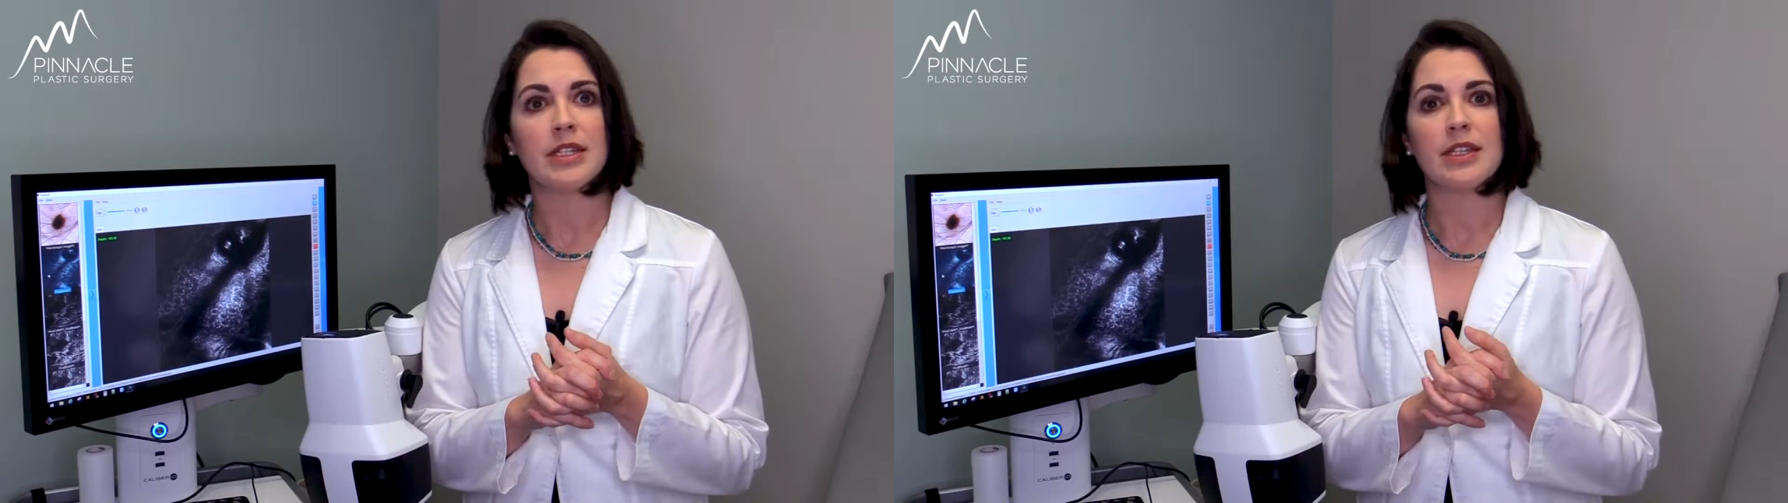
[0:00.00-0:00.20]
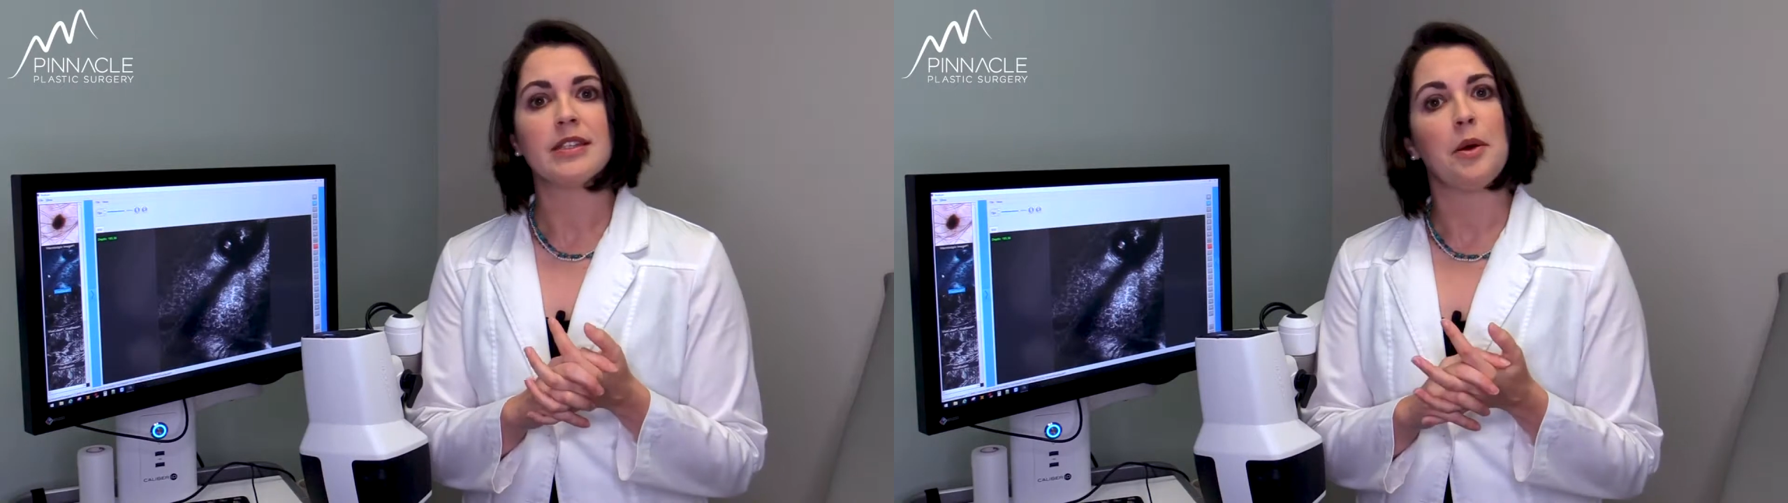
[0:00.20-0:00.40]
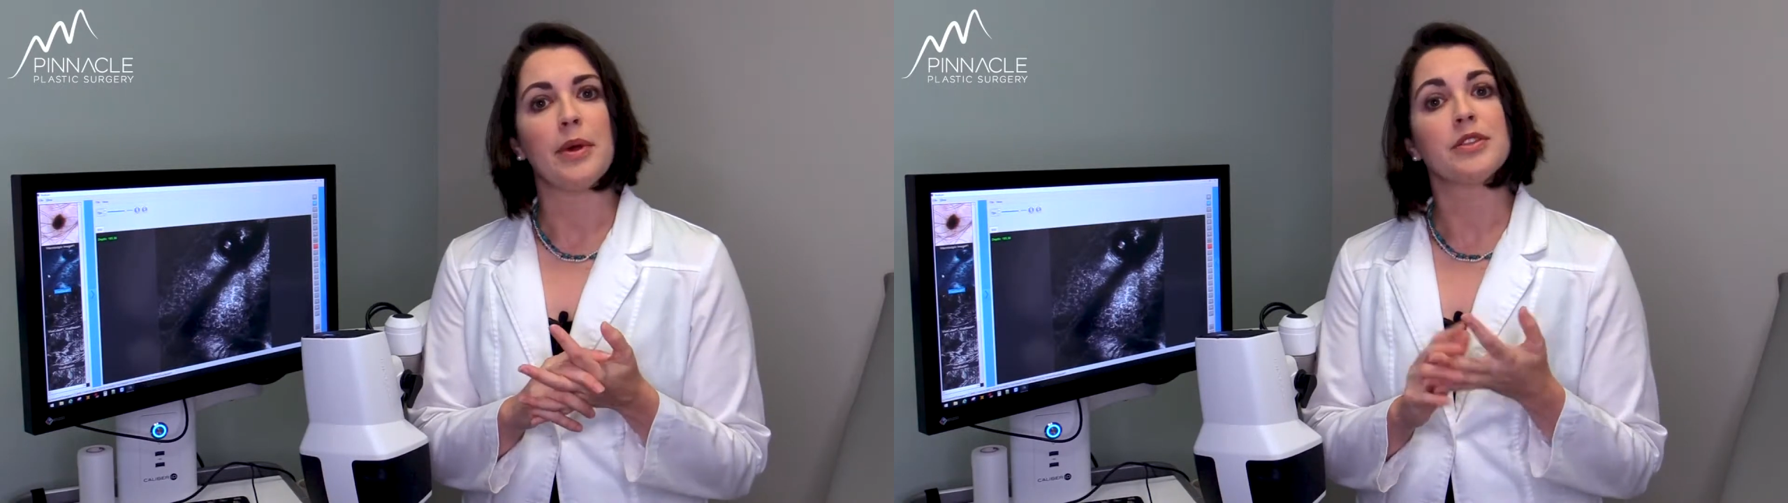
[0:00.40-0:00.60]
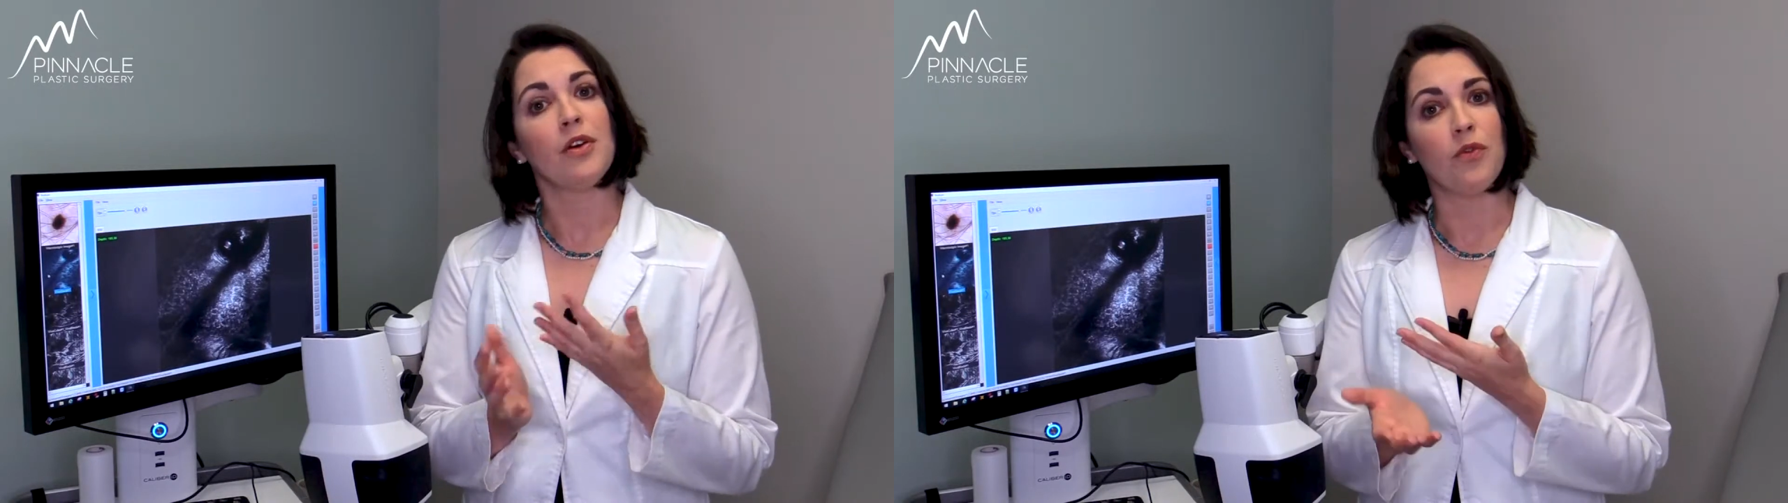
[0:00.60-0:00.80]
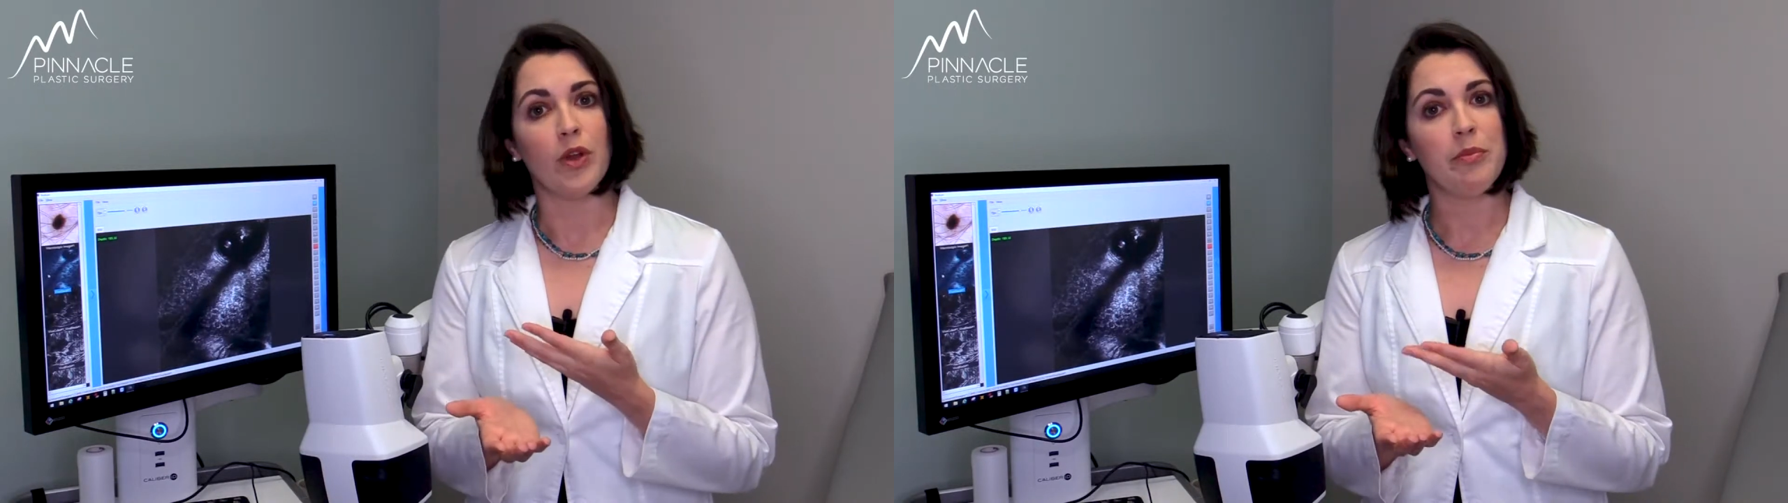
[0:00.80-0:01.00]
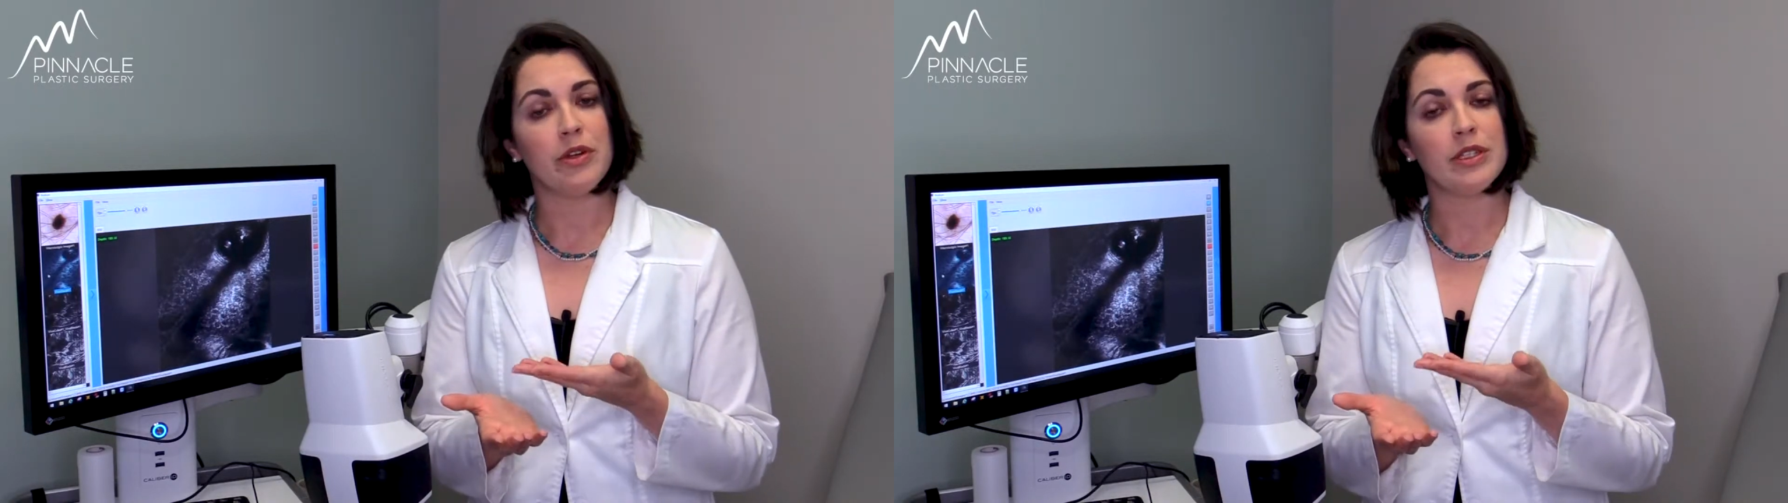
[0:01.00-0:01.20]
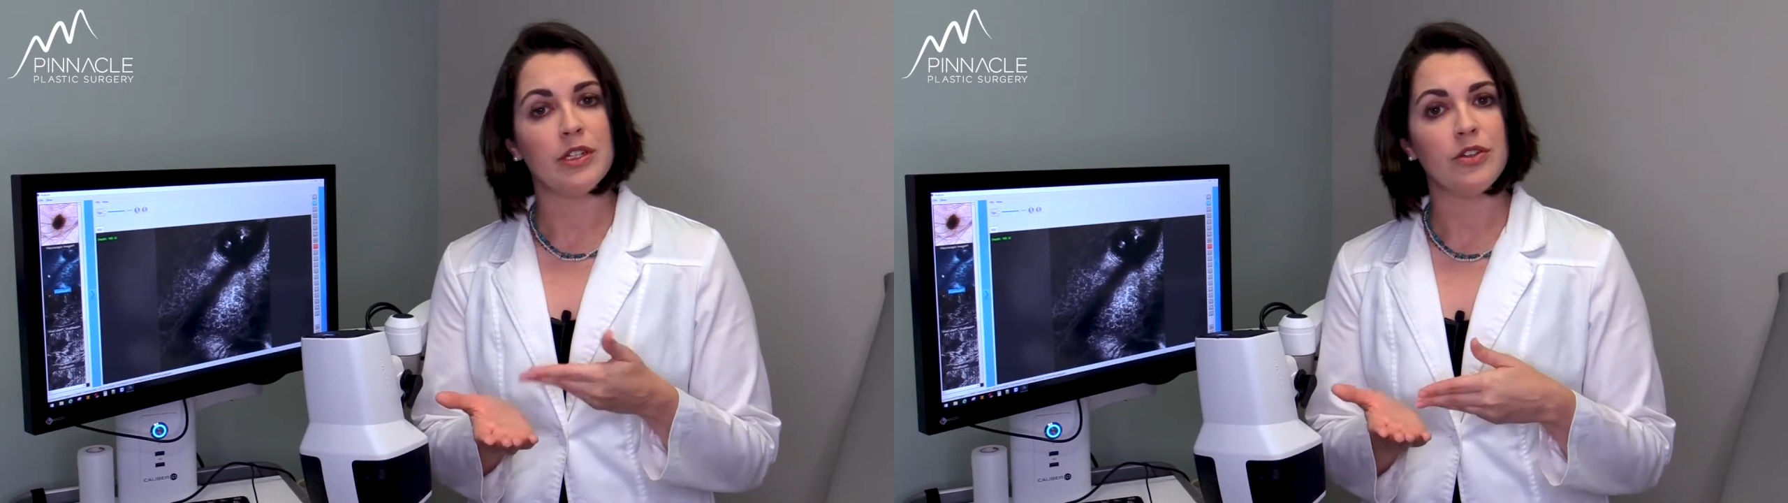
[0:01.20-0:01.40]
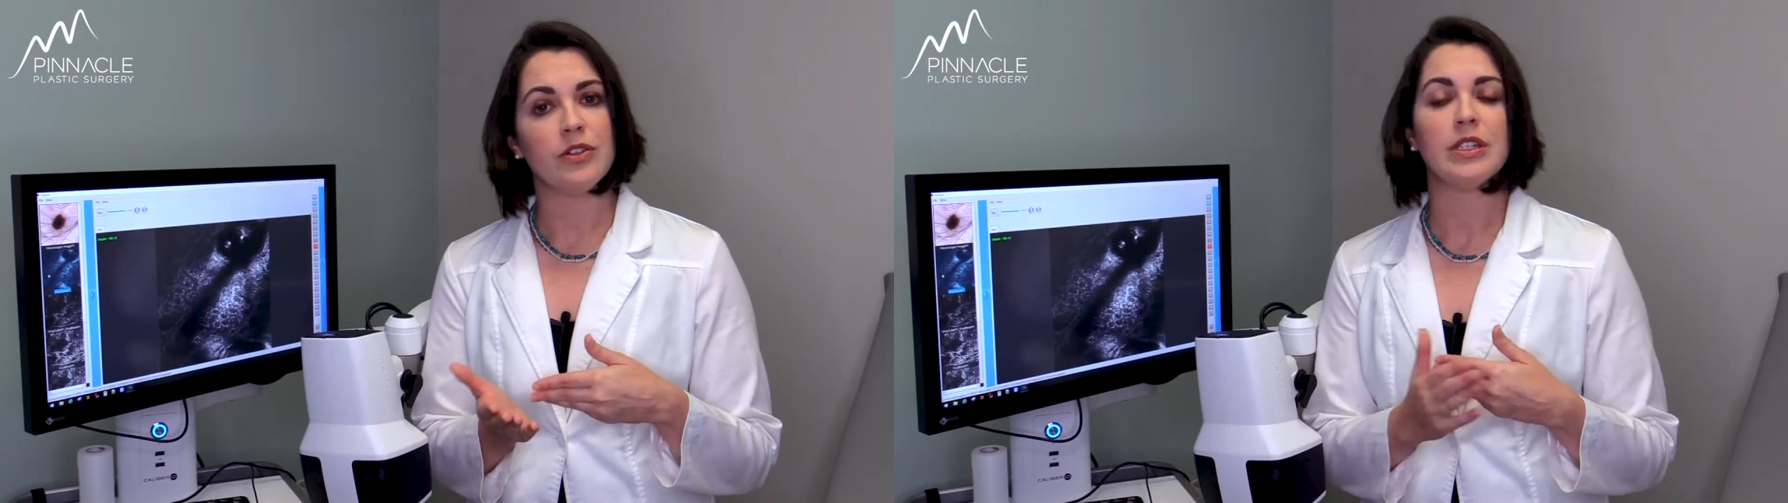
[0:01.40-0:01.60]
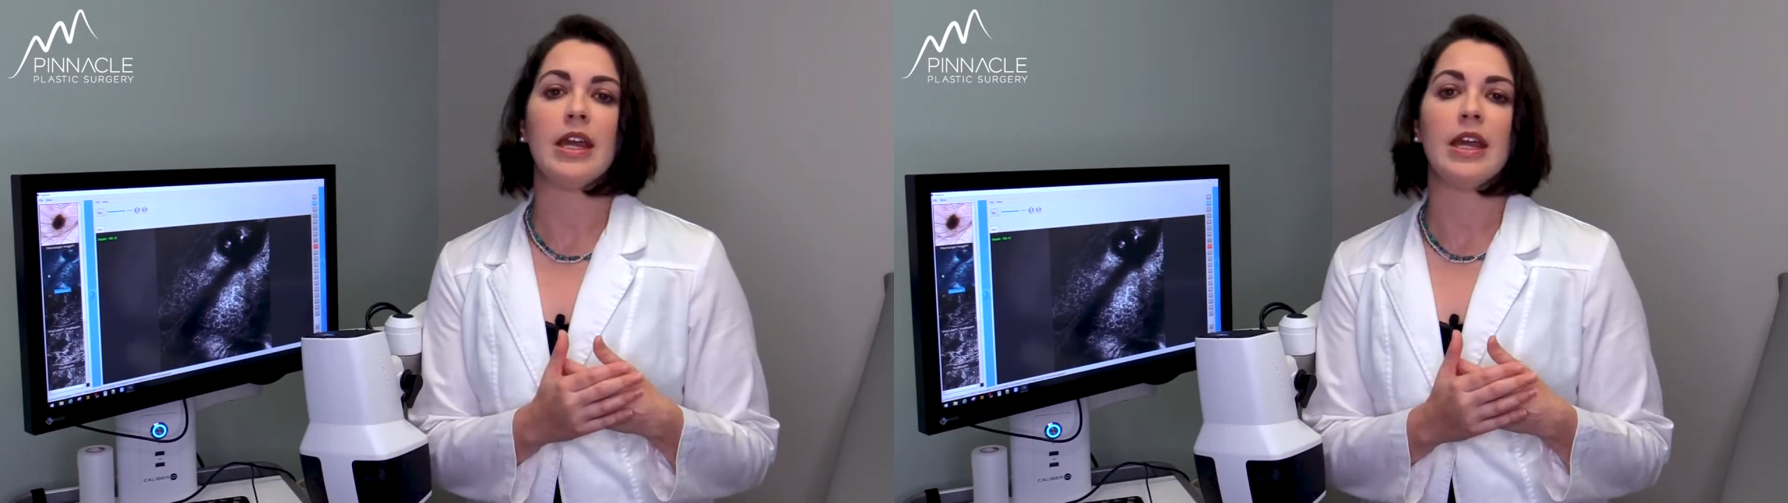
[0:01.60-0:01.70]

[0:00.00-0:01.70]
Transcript: it does help us avoid procedures,